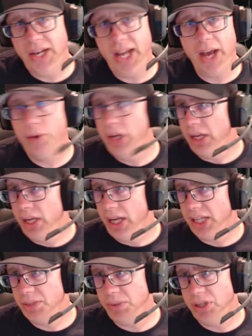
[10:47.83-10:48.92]
Now,
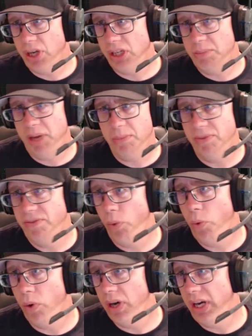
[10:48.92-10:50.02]
as we talked about
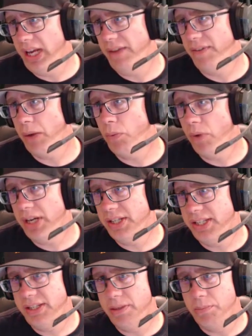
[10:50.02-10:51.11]
before, if I
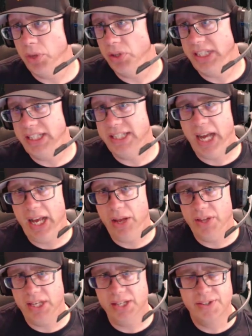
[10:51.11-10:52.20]
wanted to
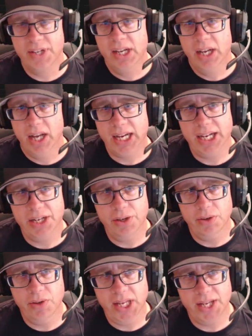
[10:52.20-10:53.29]
multi-tile this, I could
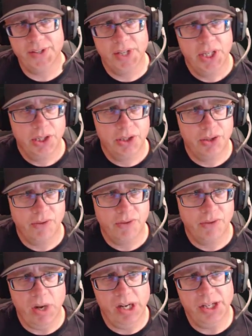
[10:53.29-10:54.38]
do this. So if
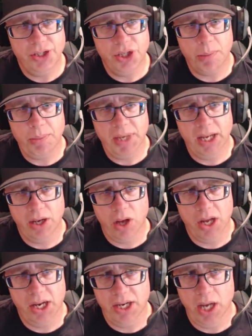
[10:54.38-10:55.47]
I wanted to jump in
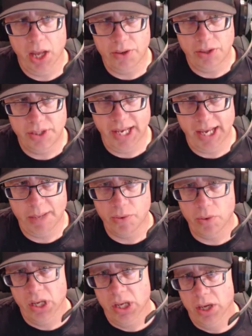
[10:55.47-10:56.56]
on another
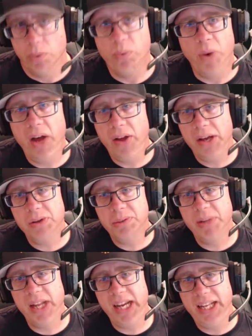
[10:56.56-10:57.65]
table while I was
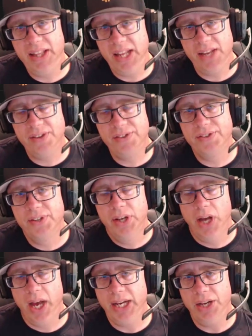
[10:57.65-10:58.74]
playing this,
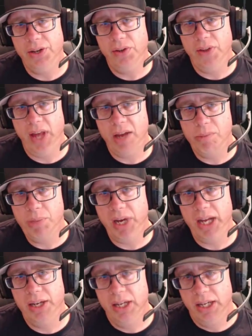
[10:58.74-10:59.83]
I could do that.
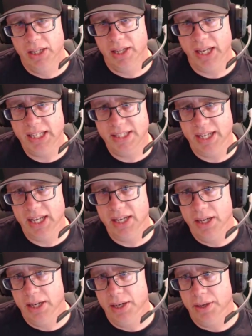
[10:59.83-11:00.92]
But like I said,